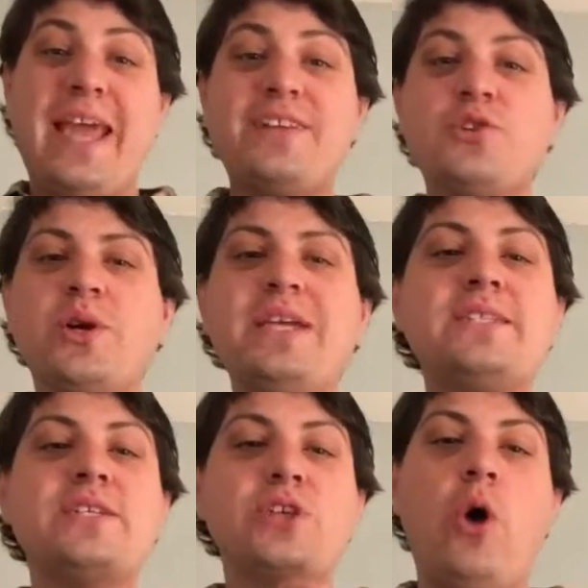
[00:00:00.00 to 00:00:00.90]
answer
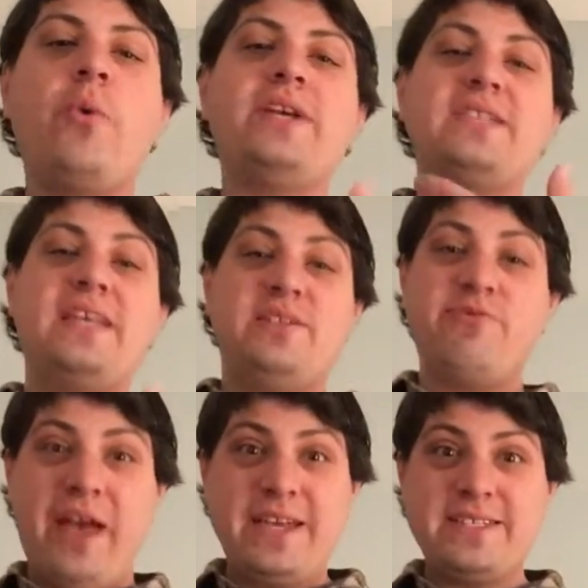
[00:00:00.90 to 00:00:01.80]
isn't always a
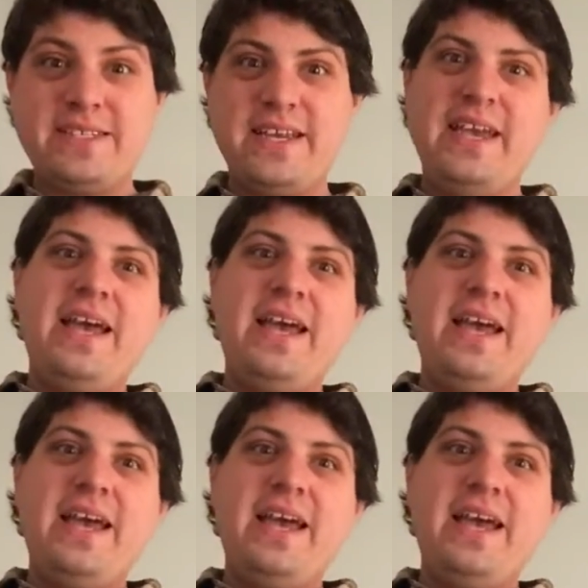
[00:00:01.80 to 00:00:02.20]
device.